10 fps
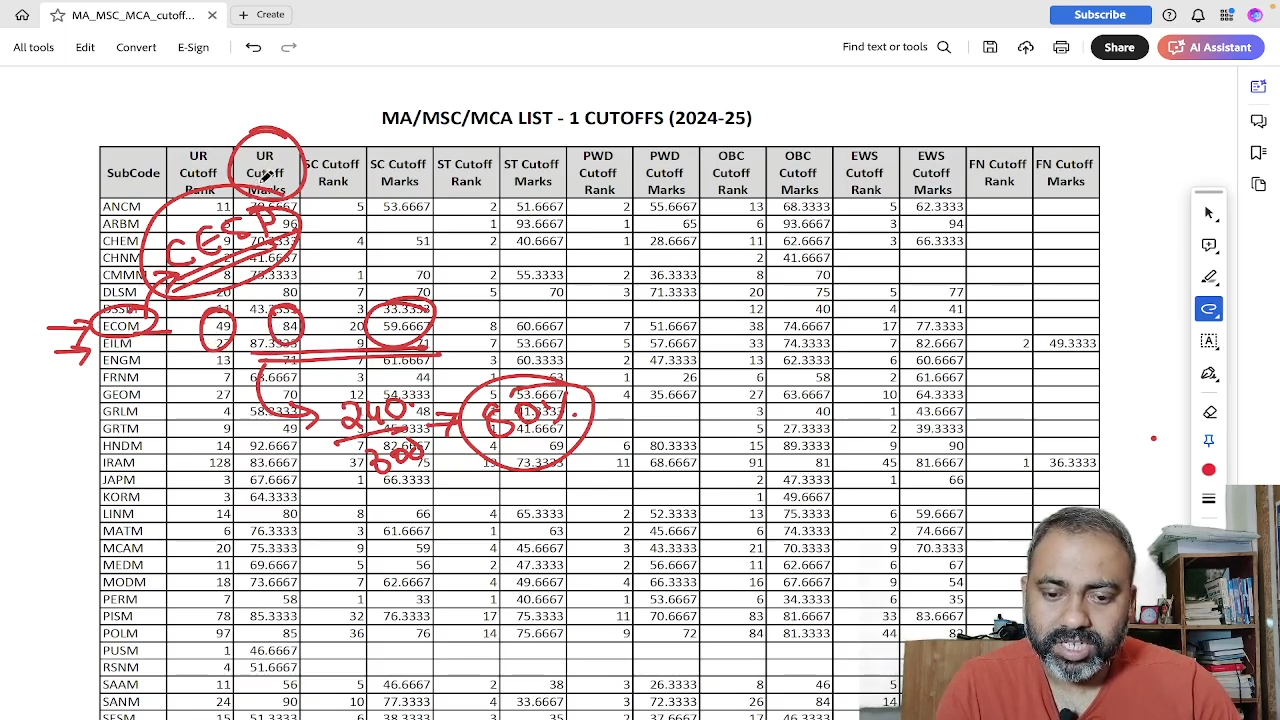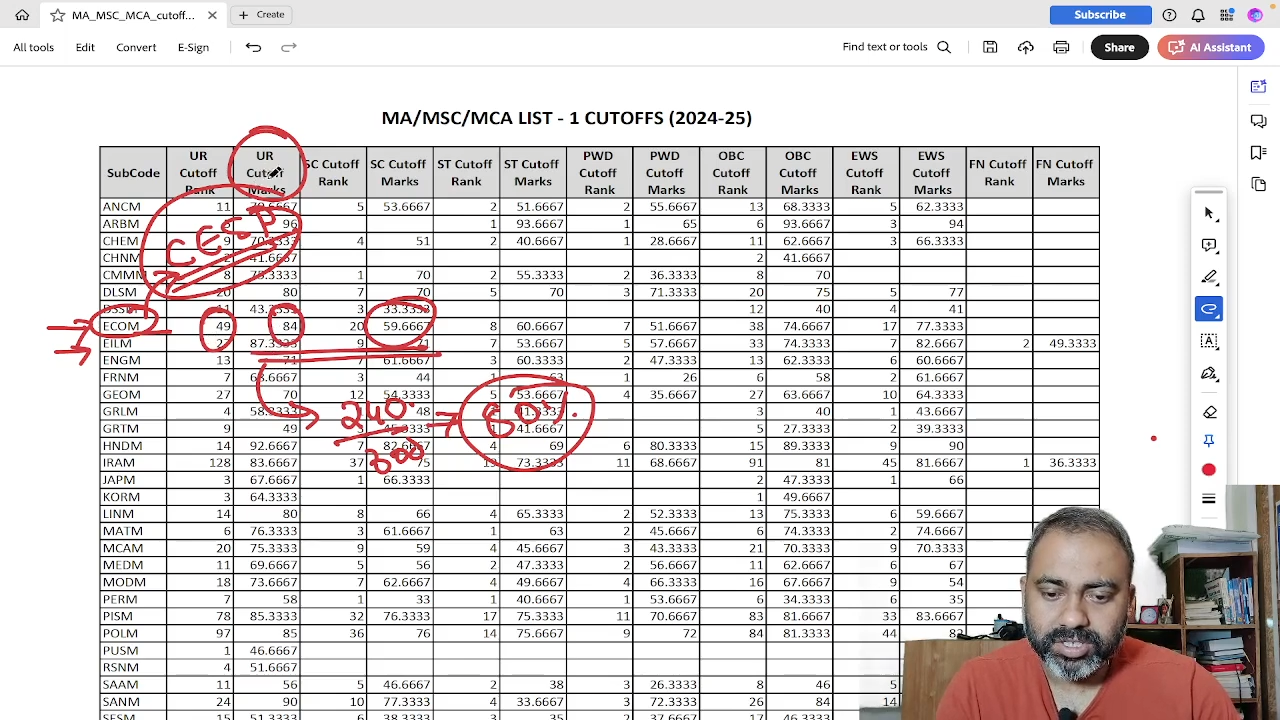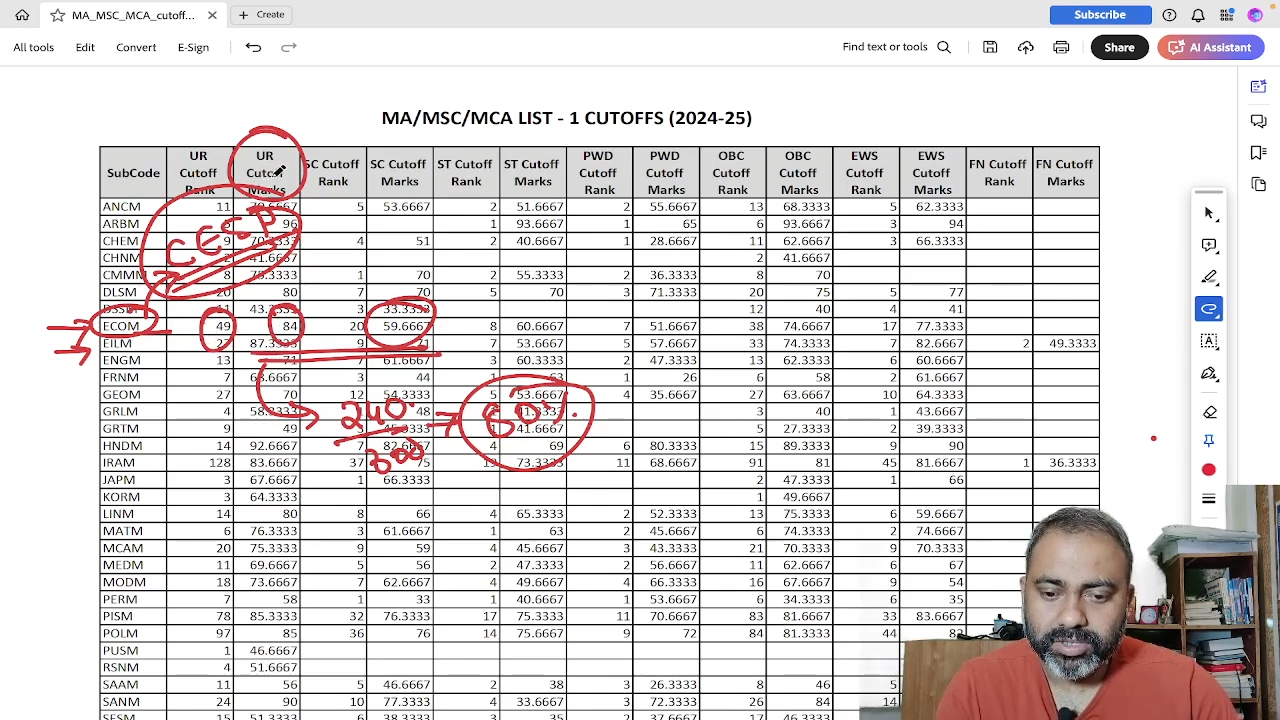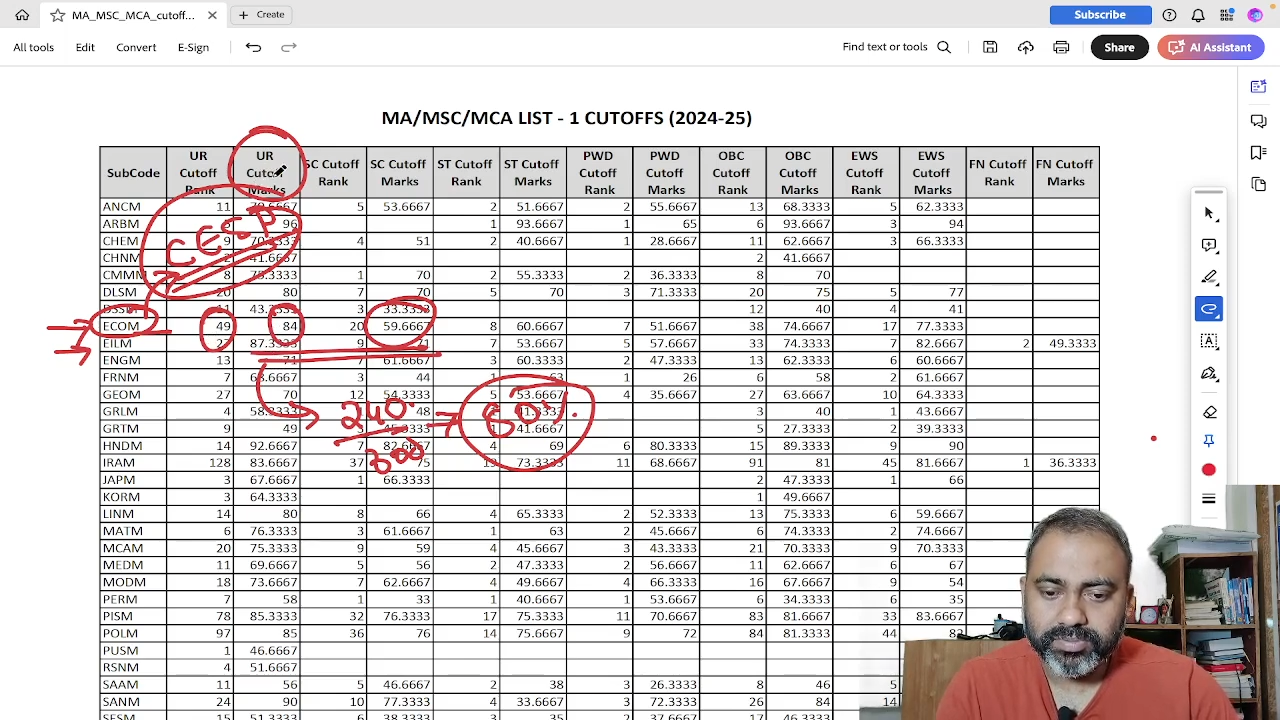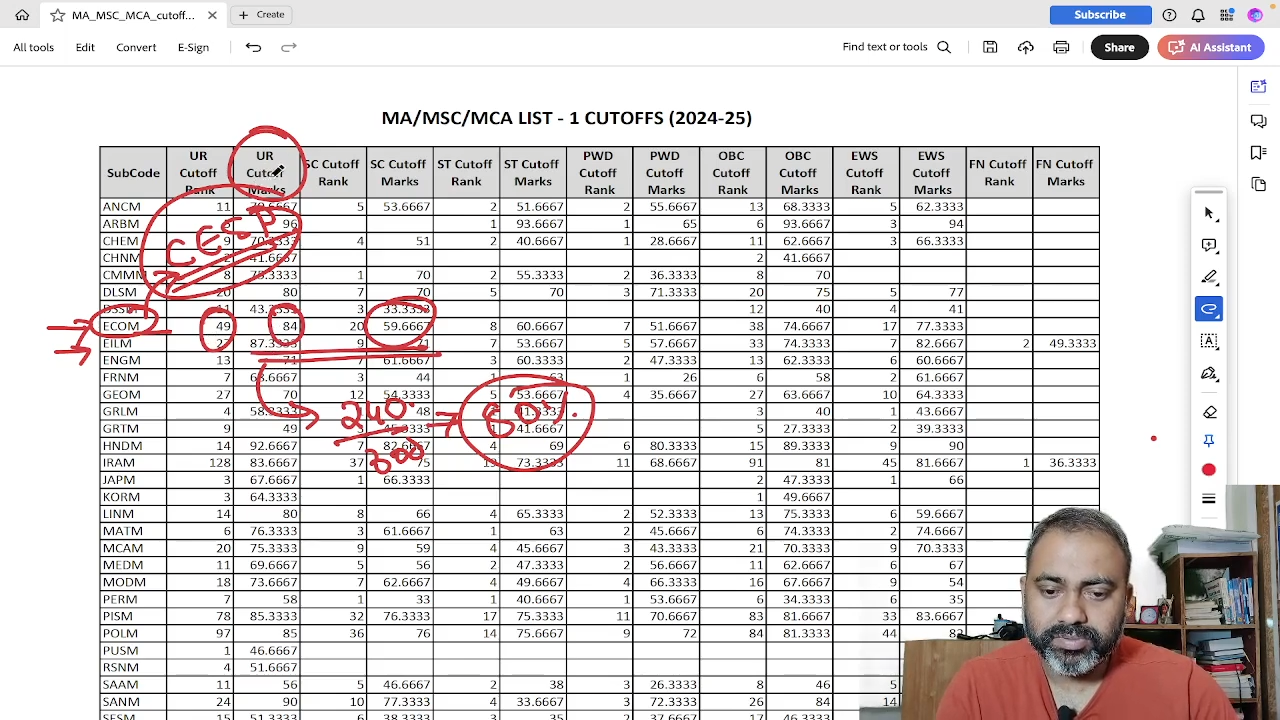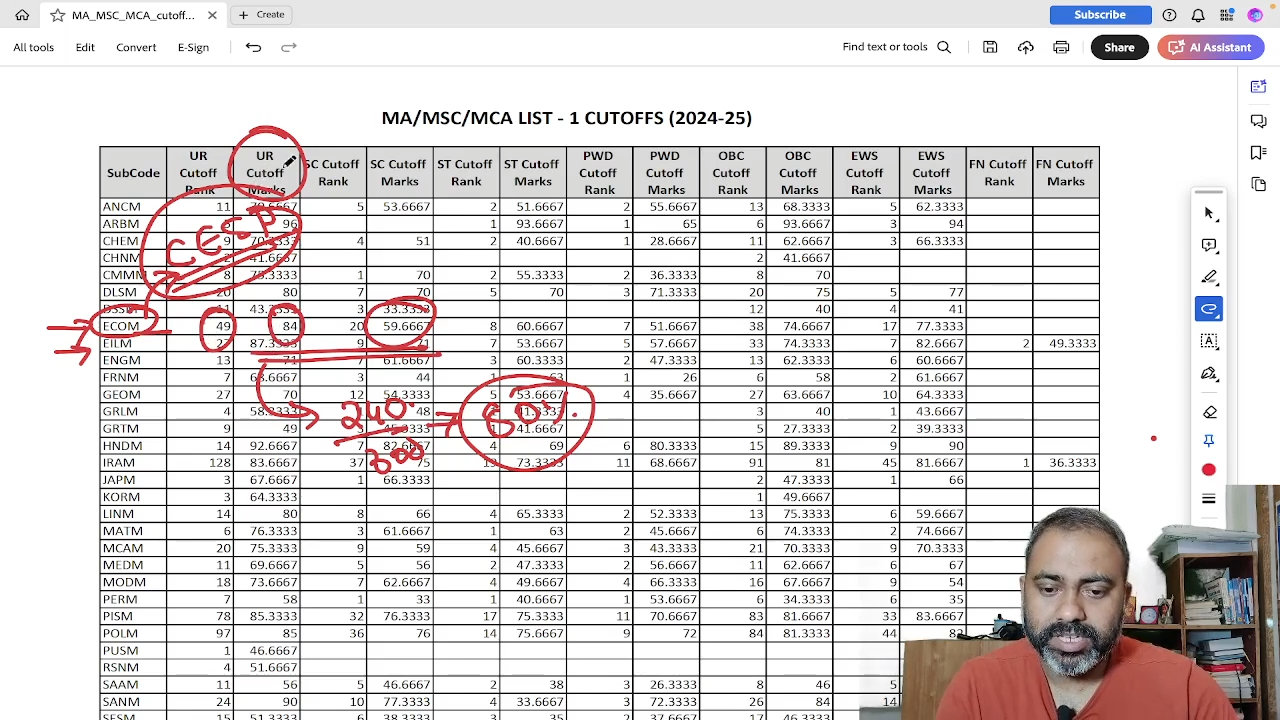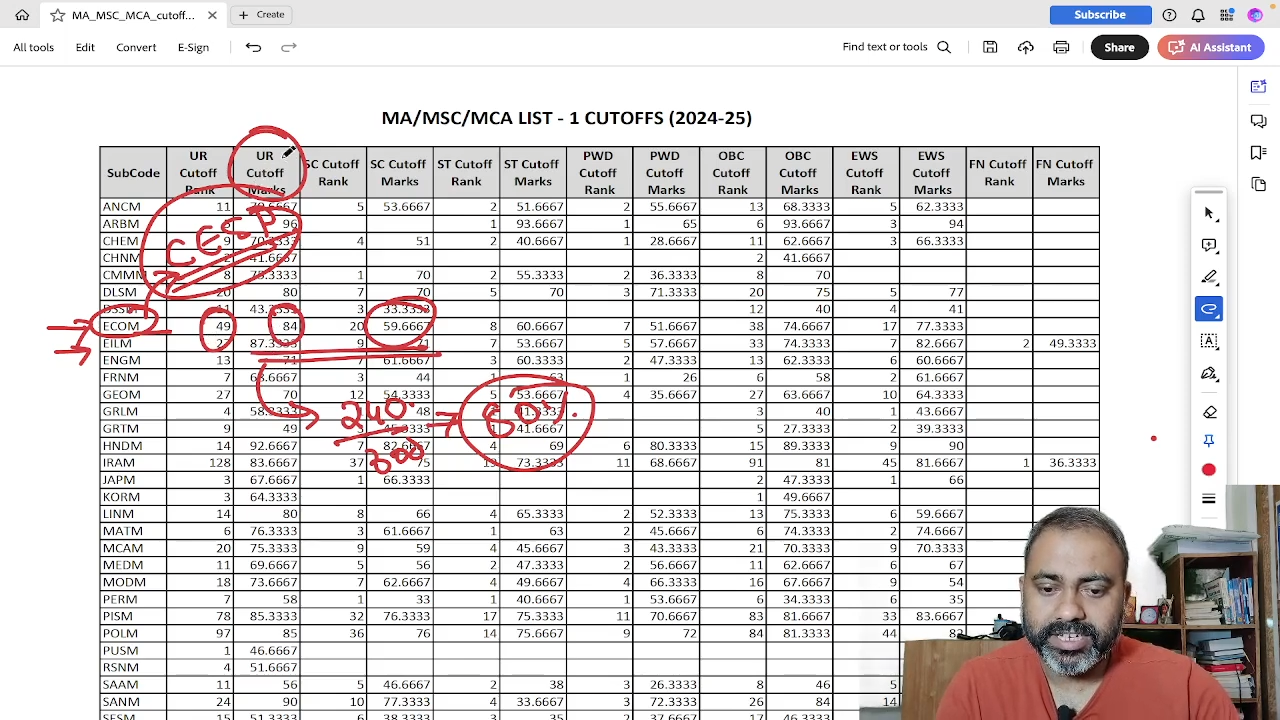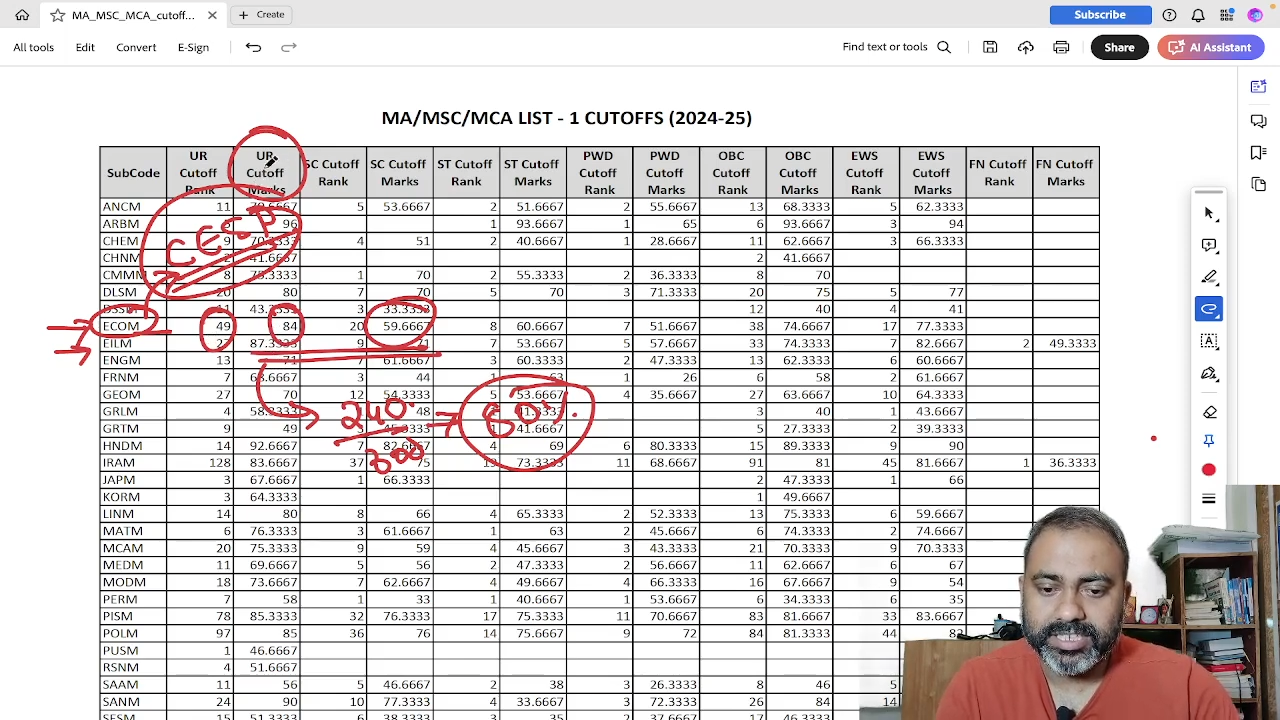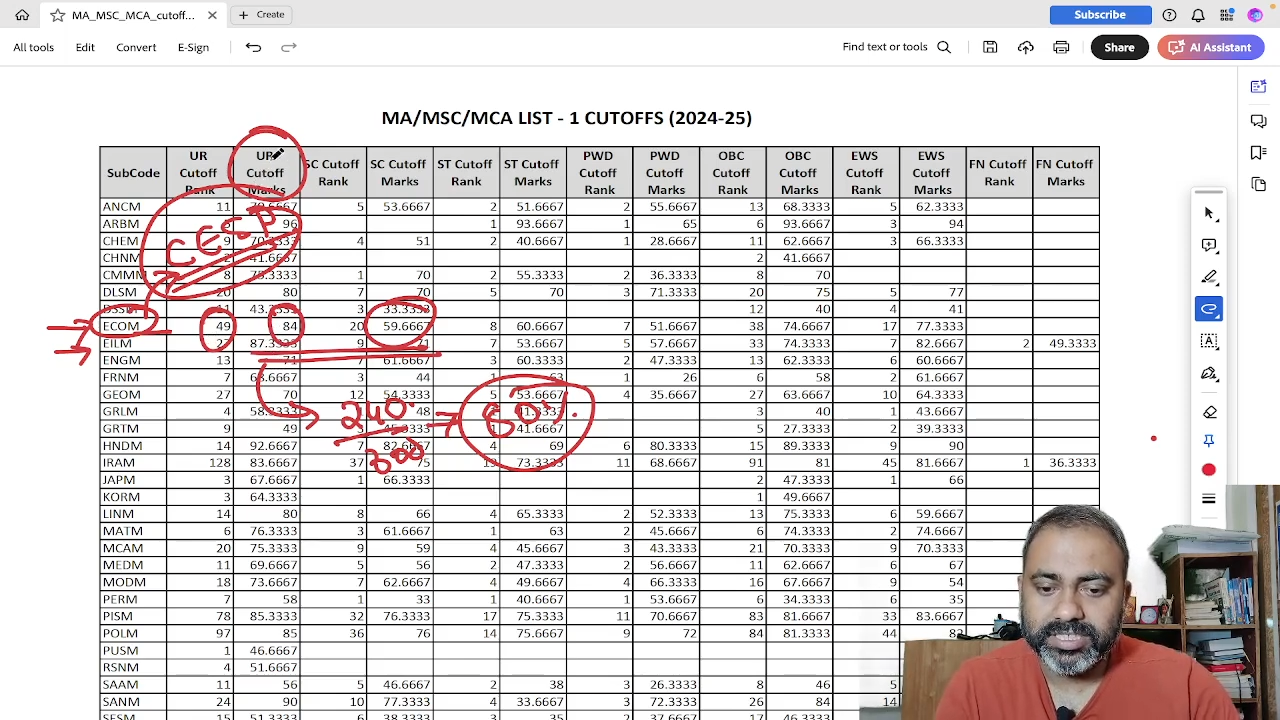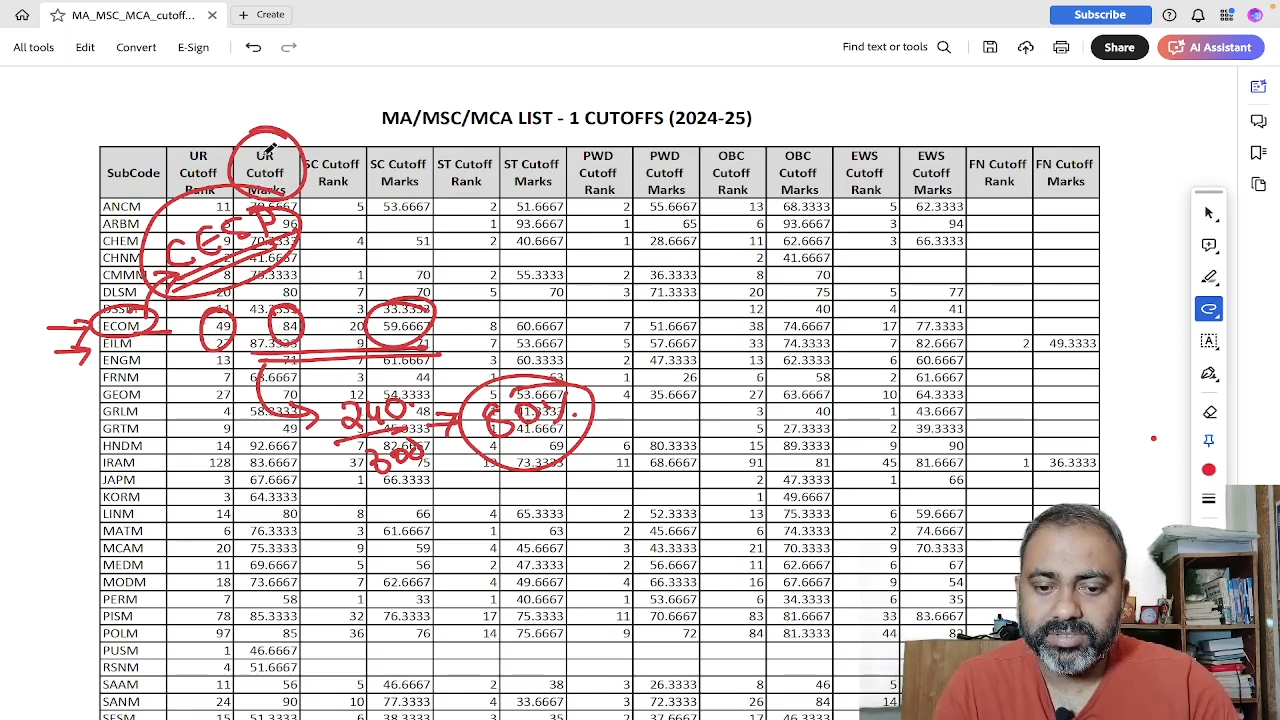cutoff,
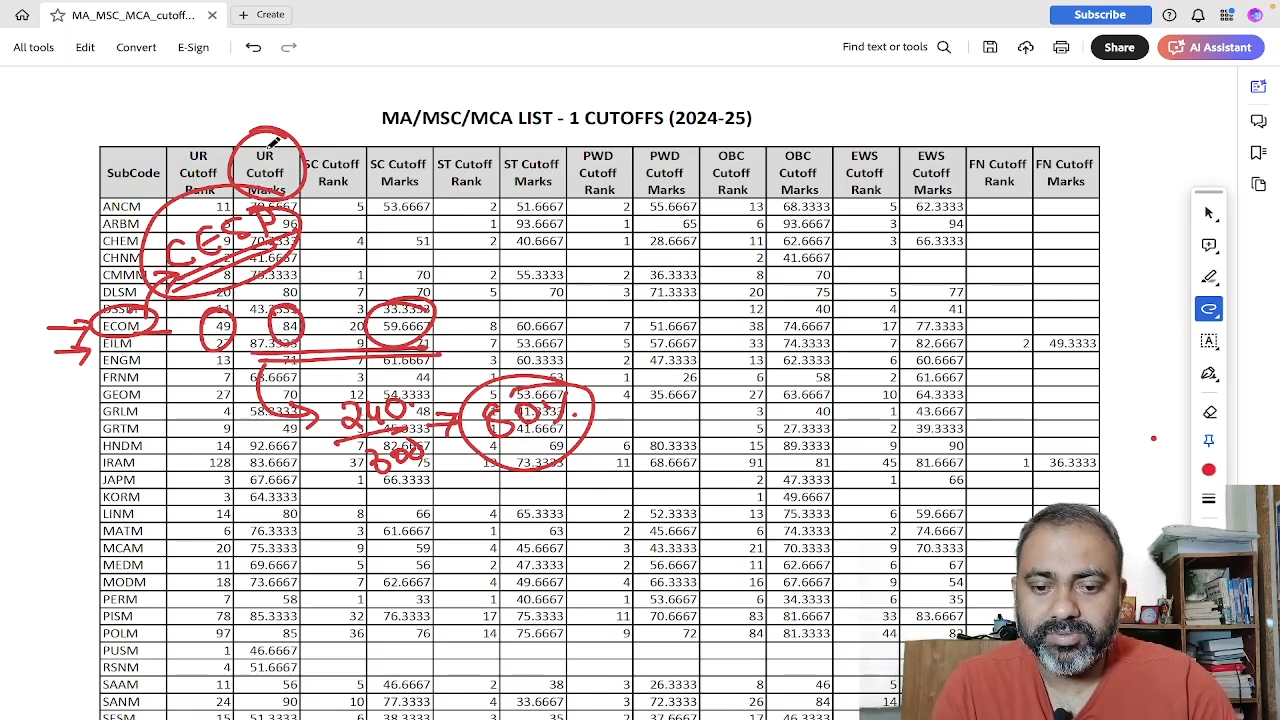that is